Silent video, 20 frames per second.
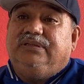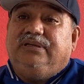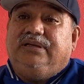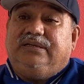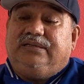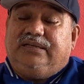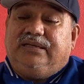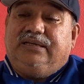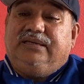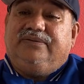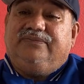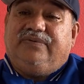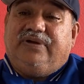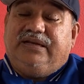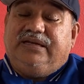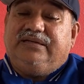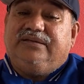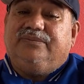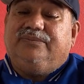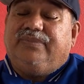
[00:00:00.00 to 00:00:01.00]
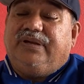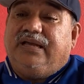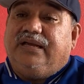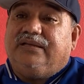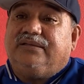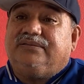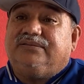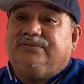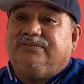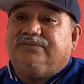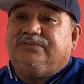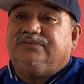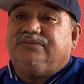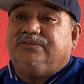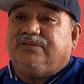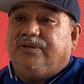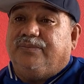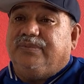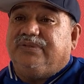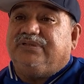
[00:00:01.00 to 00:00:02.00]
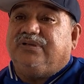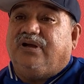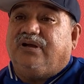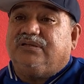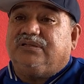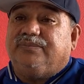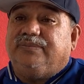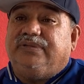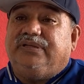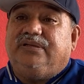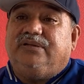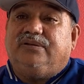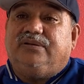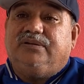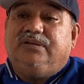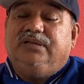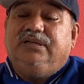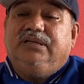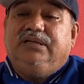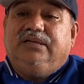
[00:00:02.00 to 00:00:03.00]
And I invited him back to come and talk to me, or